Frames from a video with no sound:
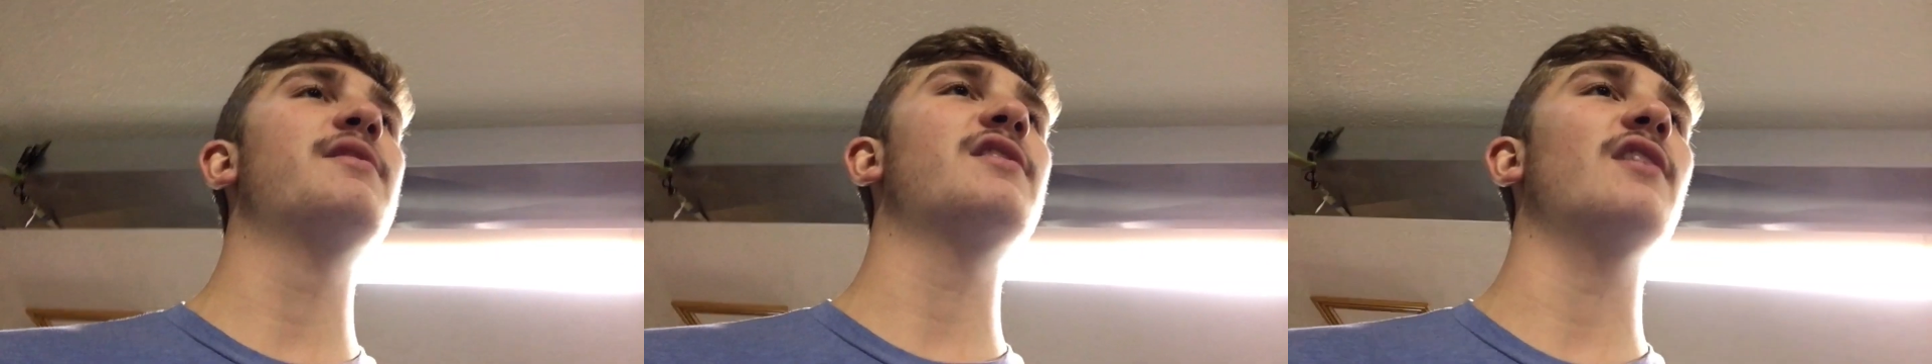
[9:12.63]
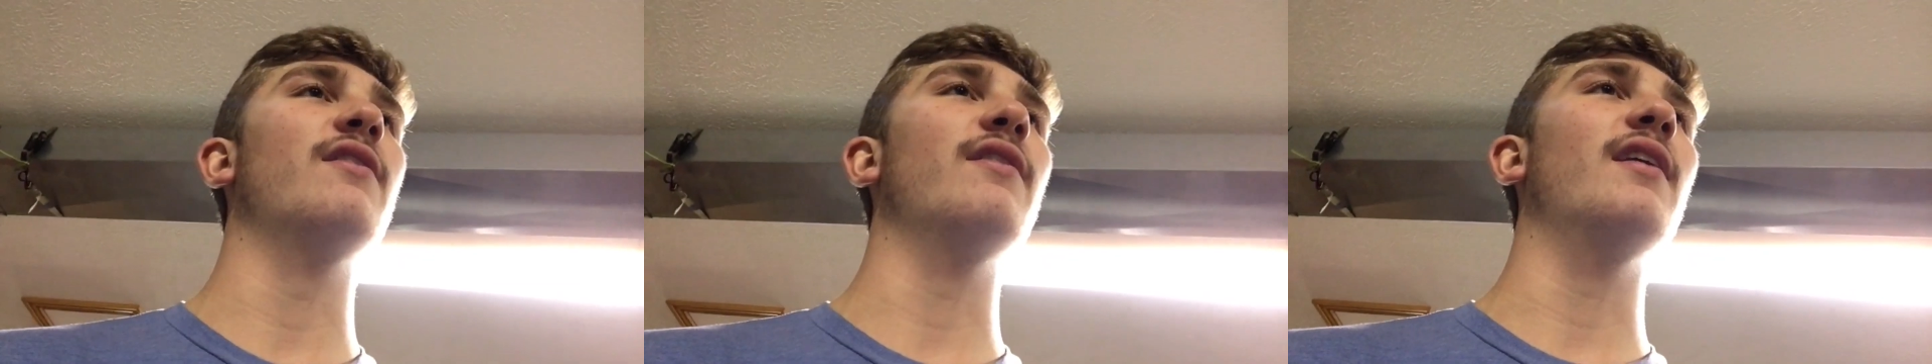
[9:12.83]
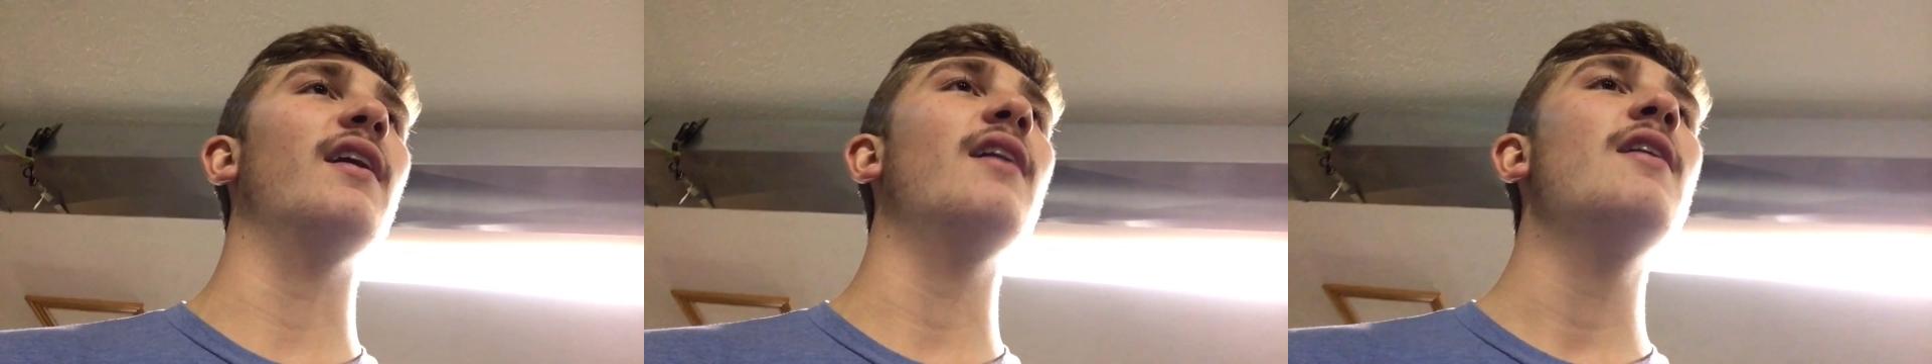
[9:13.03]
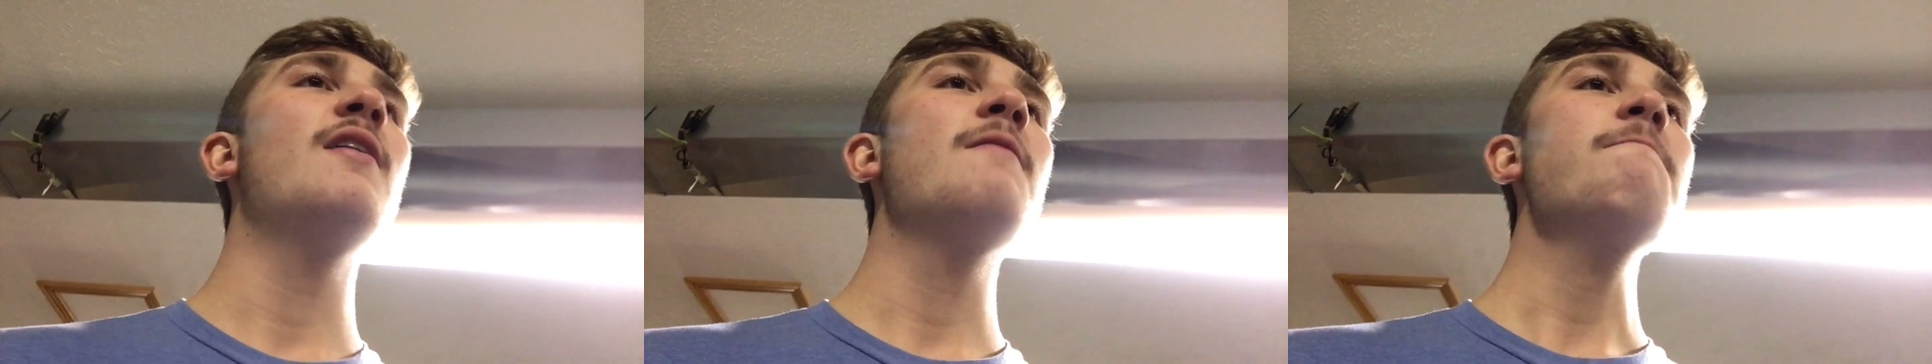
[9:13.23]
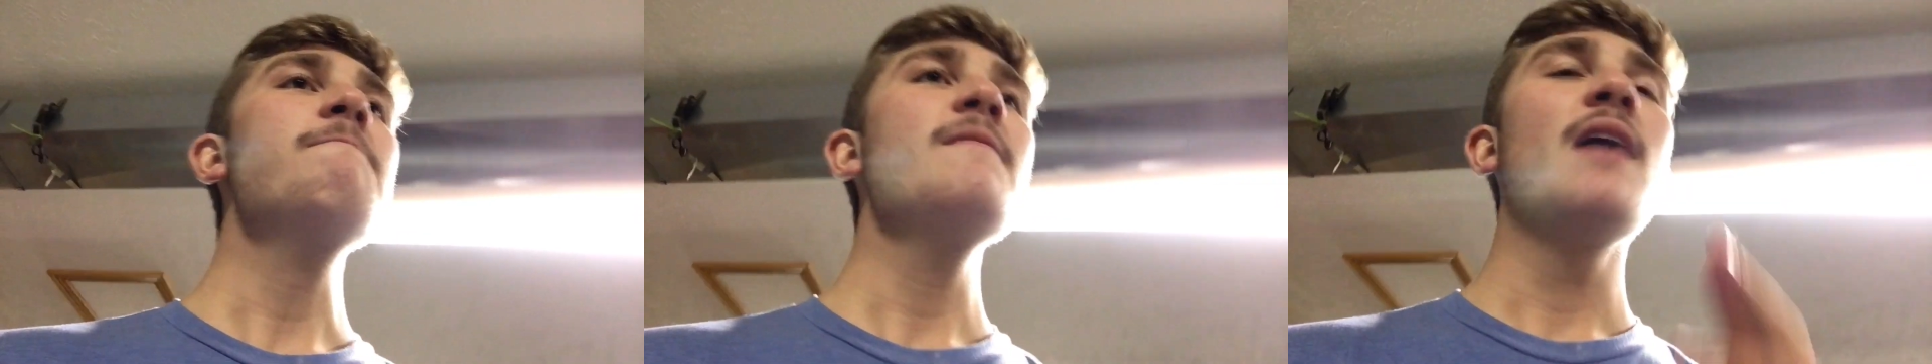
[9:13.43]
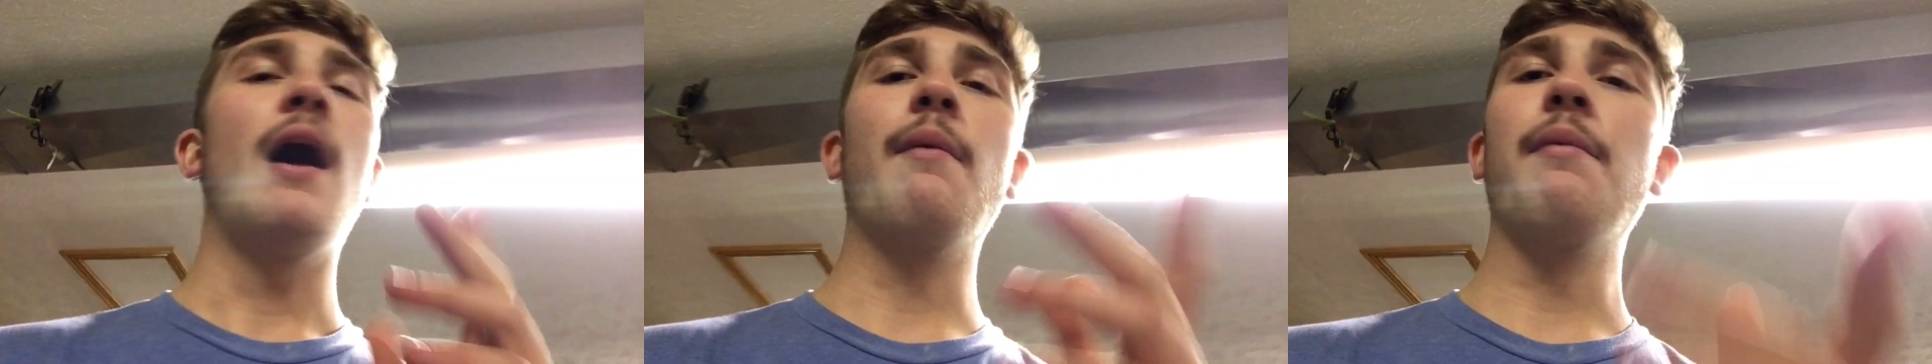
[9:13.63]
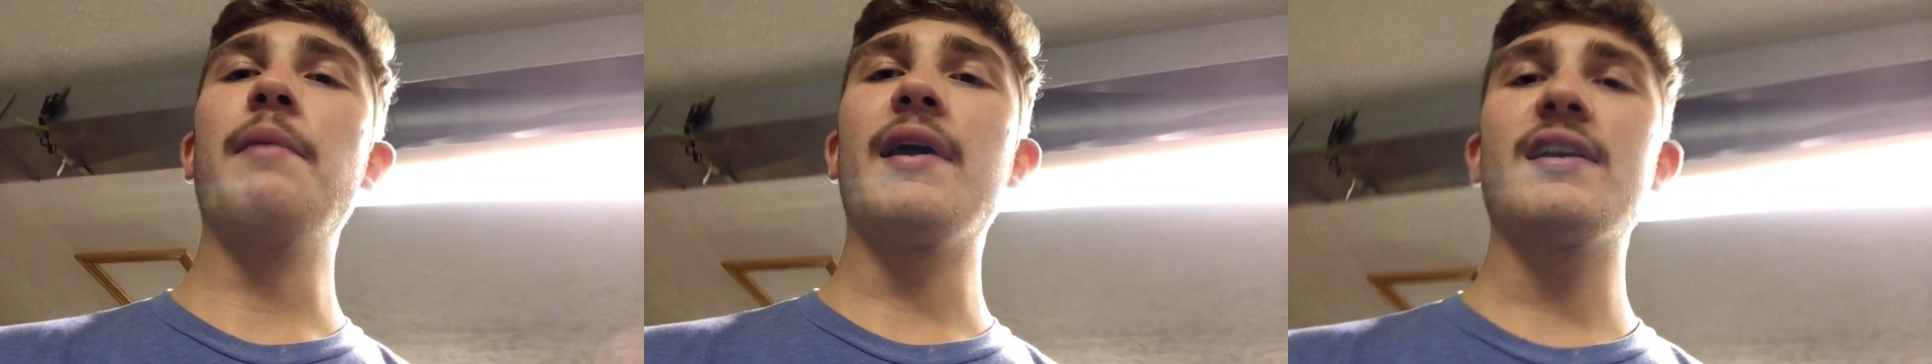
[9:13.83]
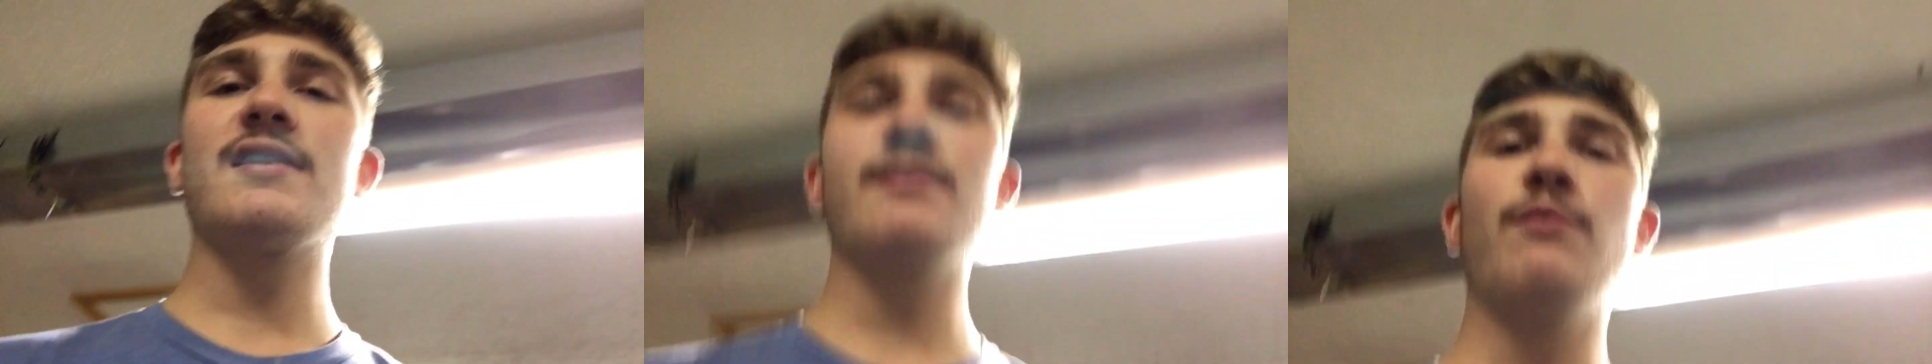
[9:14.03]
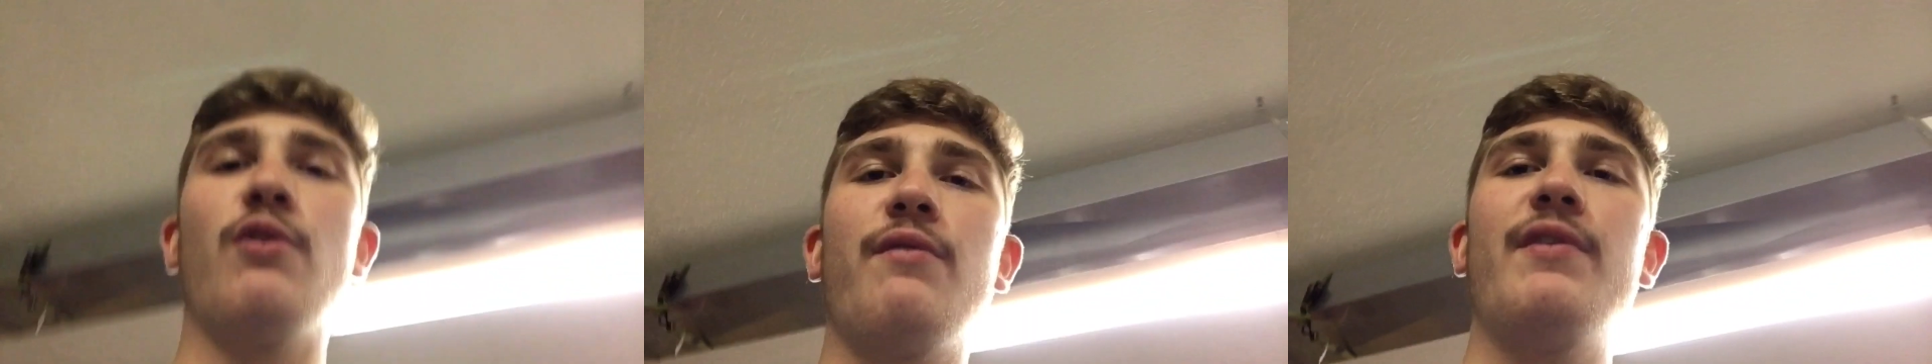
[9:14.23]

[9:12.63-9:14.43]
So I'll be making some more